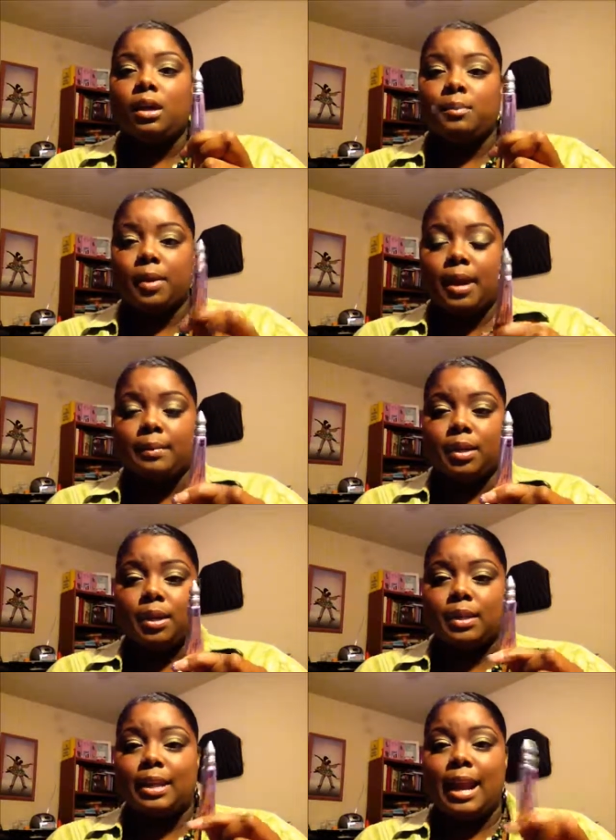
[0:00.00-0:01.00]

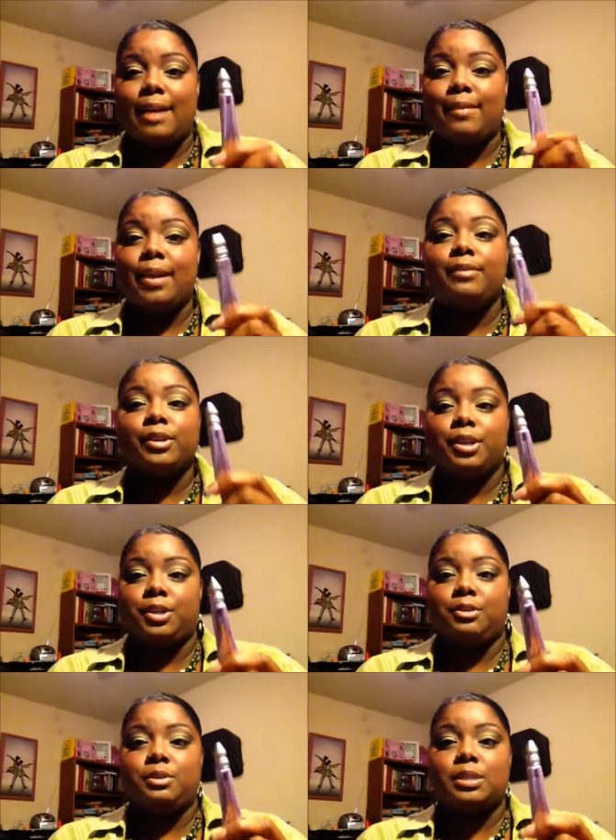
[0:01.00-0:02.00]
primer that I've ever
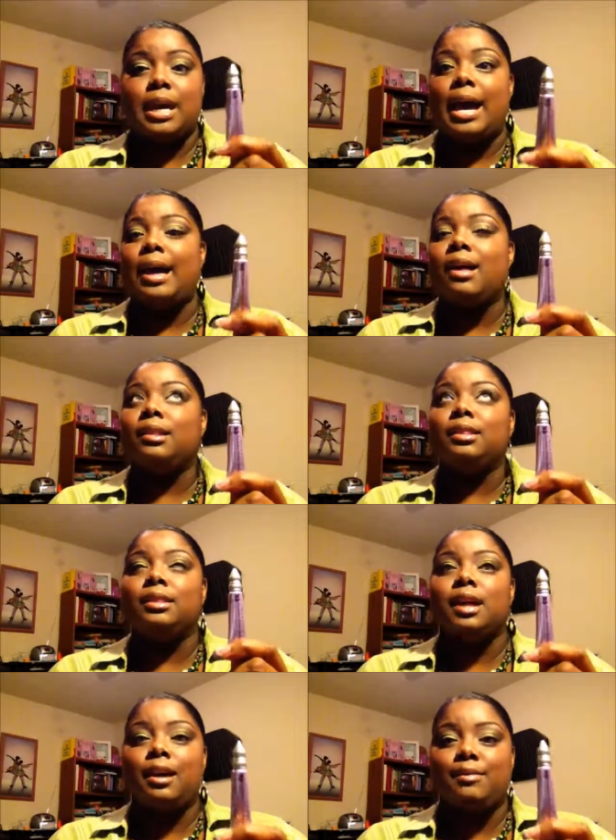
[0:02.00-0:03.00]
used. I
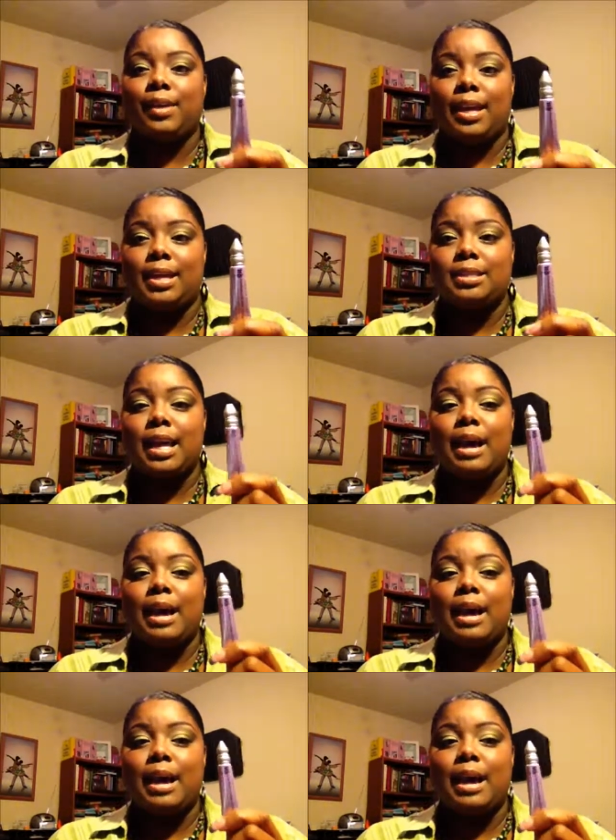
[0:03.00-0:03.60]
love it.